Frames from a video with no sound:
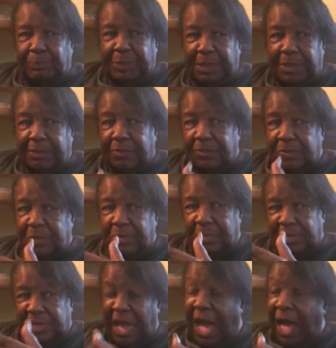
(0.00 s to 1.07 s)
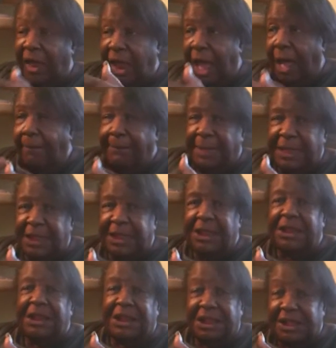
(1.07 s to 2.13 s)
big, count how
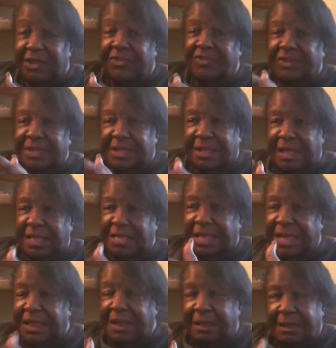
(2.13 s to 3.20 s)
many it is, and